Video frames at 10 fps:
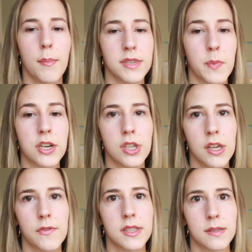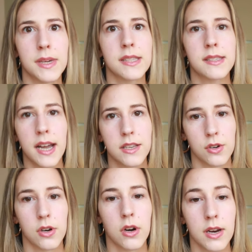um, especially if it's mid
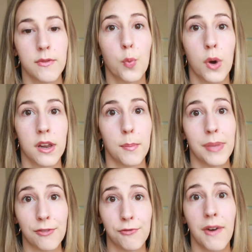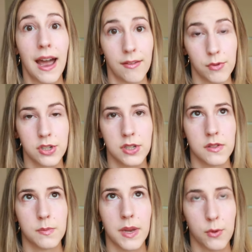or, or even one of the big five, which
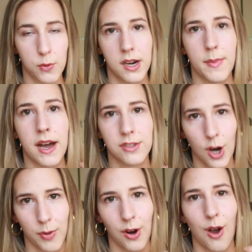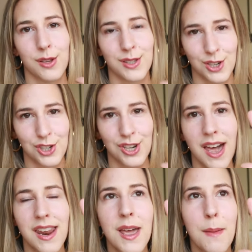is Penguin Random House, HarperCollins,
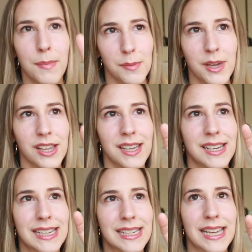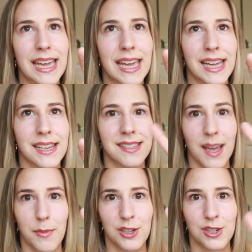Hachette, Macmillan, and
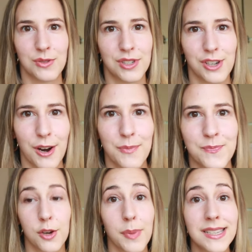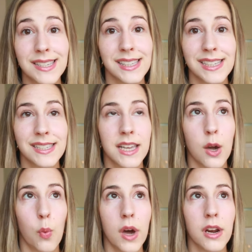Simon and Schuster. You're basically
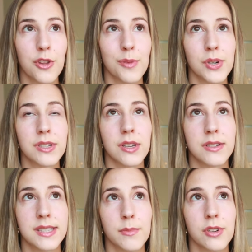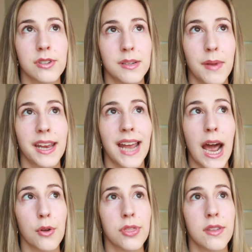seeing what other books are similar to mine
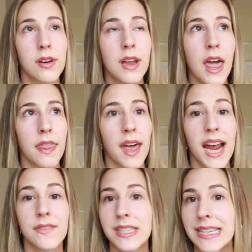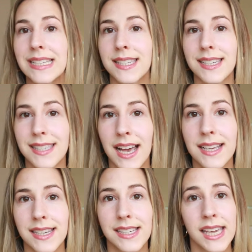out there that have seen
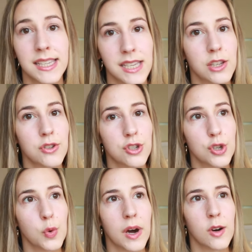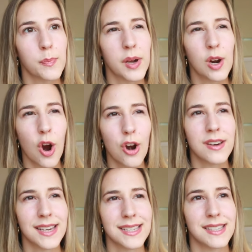success and continue to do well but
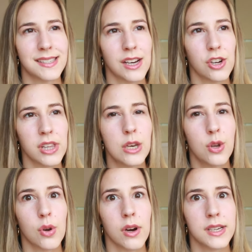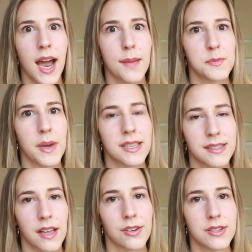aren't necessarily New York Times
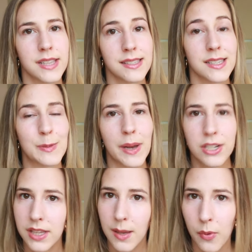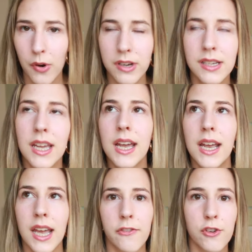bestsellers. That's especially important
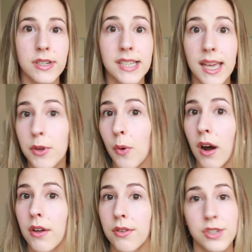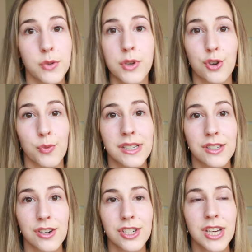if you're a debut author doing your
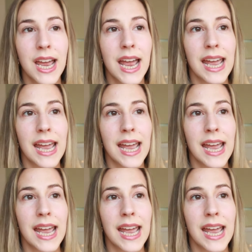research.